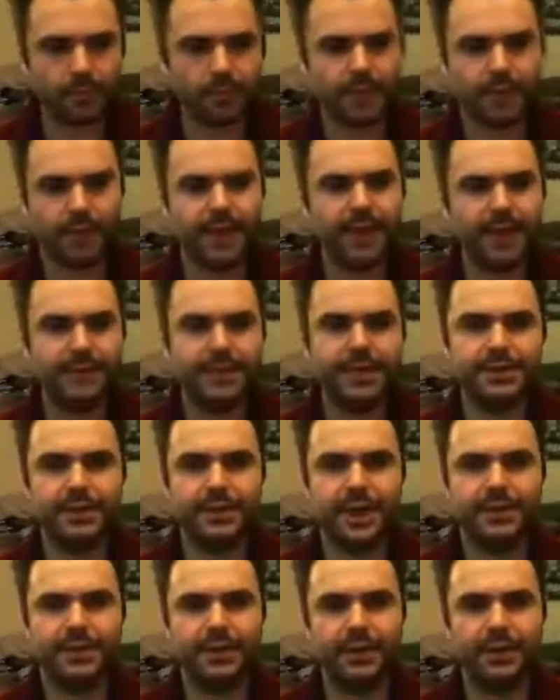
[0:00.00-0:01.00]
For that
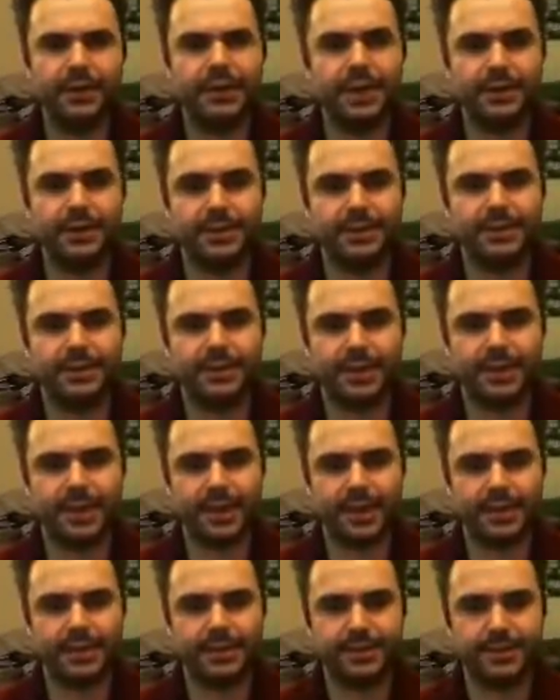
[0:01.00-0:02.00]
reason, I feel like this
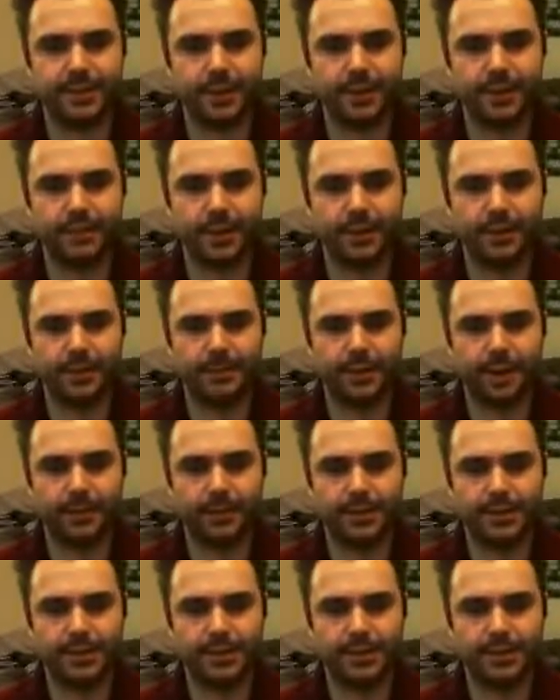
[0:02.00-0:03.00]
unit is one of the better
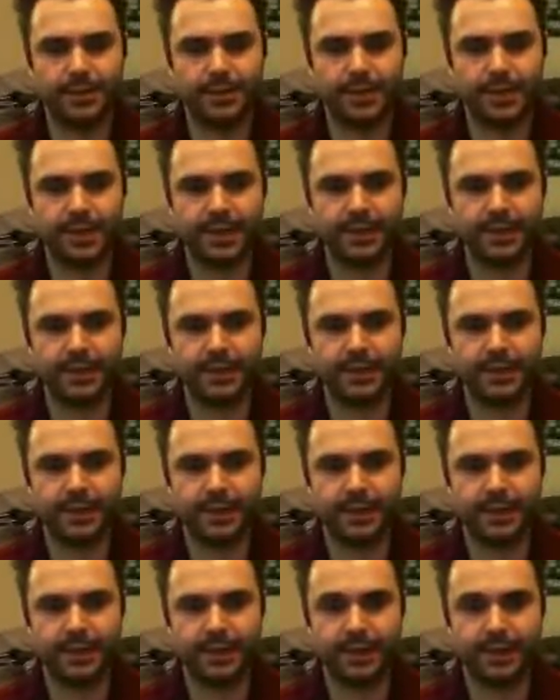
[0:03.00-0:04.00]
ones
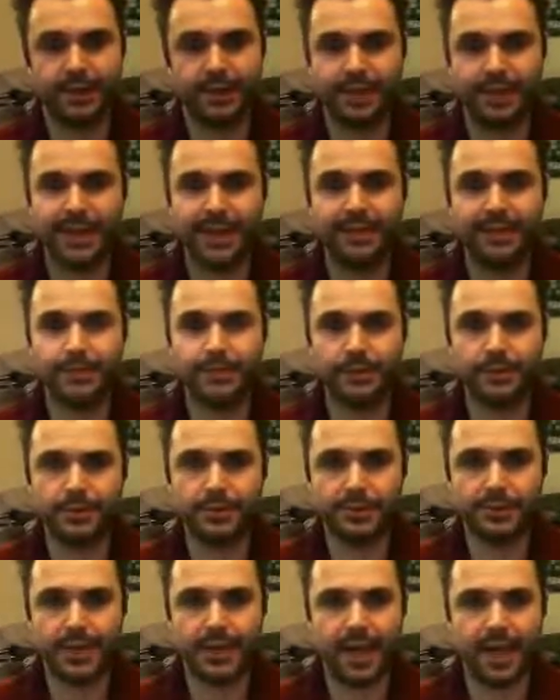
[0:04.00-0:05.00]
that are available
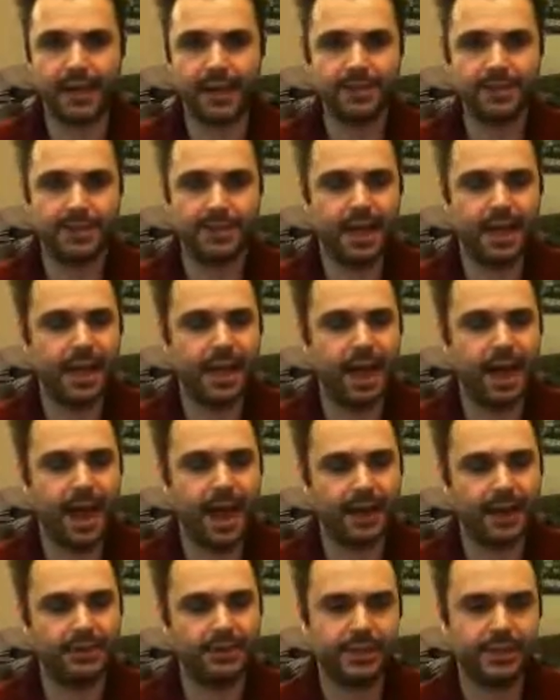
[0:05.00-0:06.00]
to Chaos.
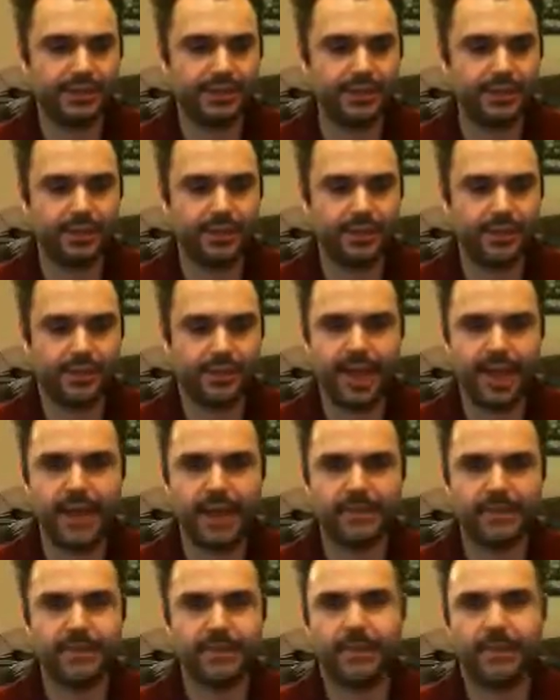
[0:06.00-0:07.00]
I actually don't think
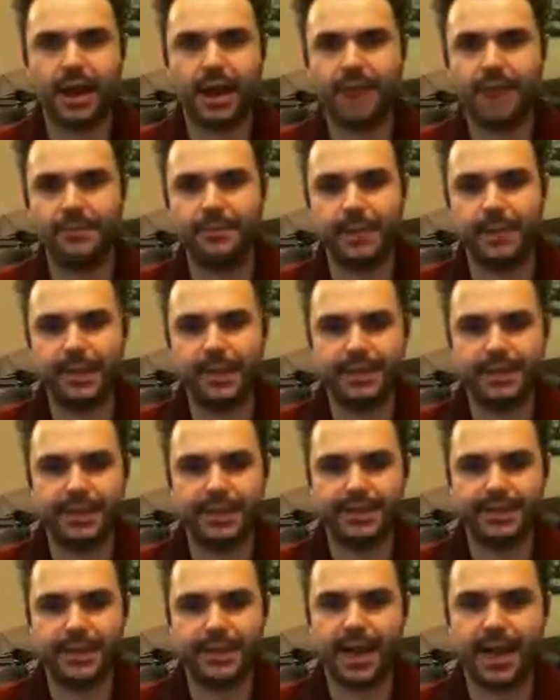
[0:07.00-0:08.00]
Chaos can craft a better
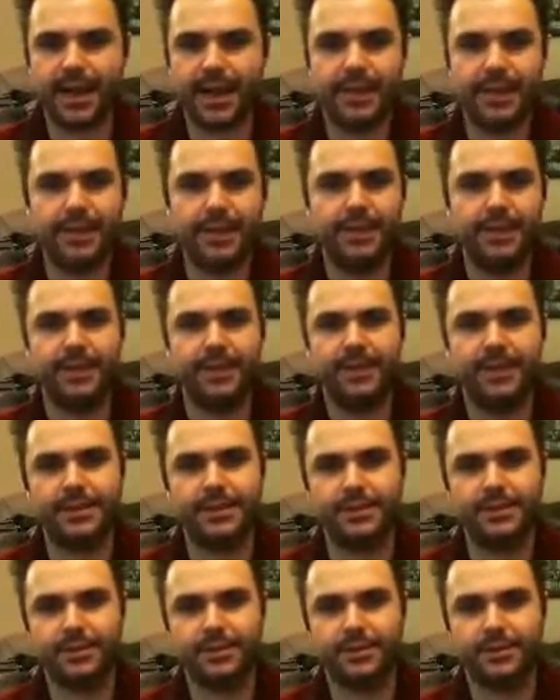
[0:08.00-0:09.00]
Deathstar than
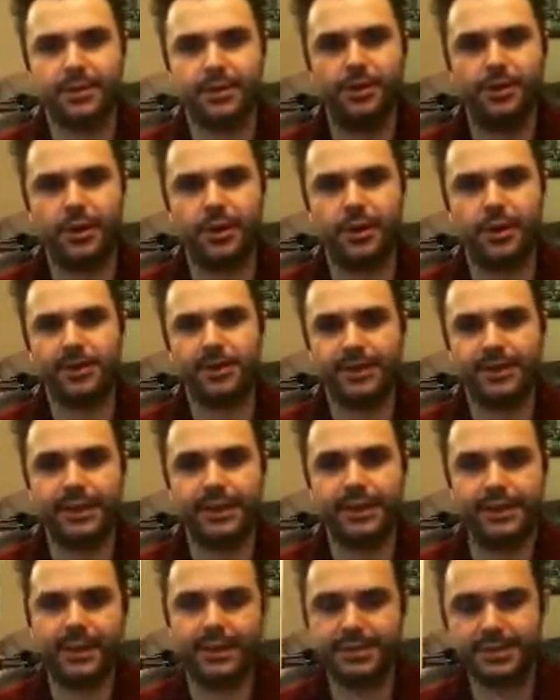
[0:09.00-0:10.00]
this Khorne Dog
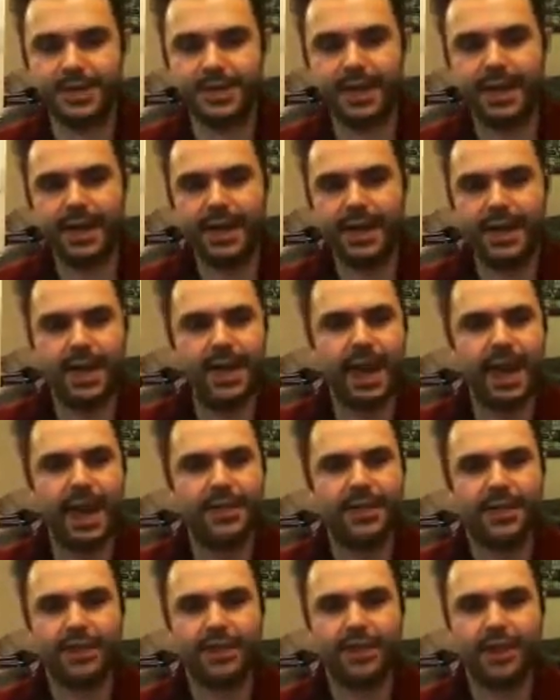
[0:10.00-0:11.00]
Fleet Deathstar. I
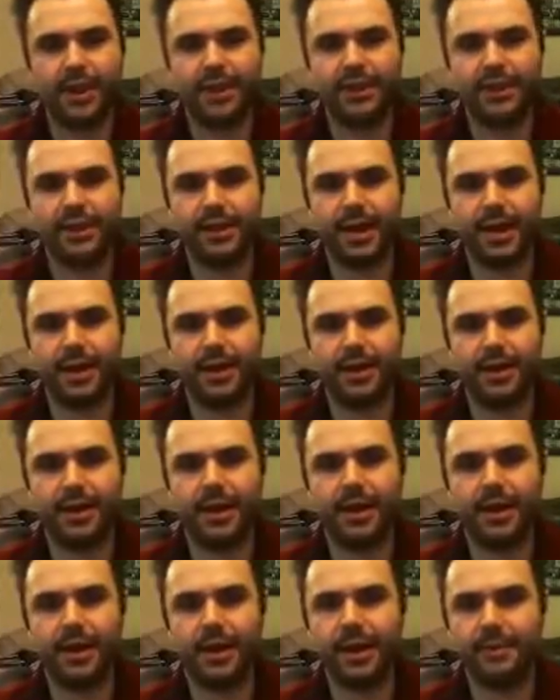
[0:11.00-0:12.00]
think the only kind
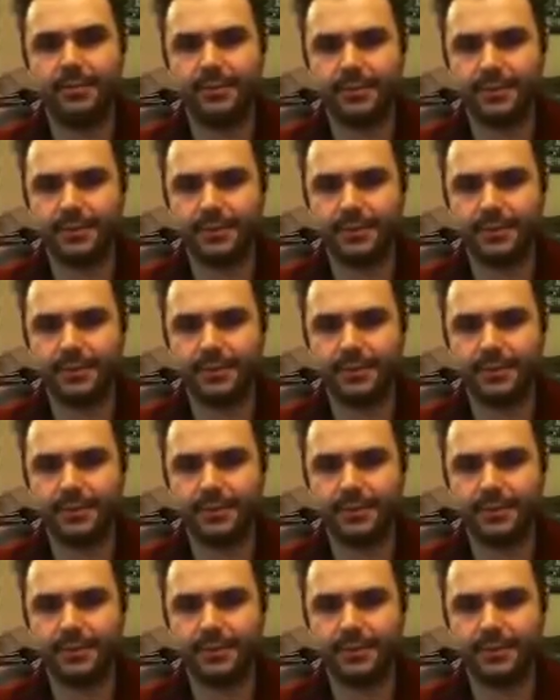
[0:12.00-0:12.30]
of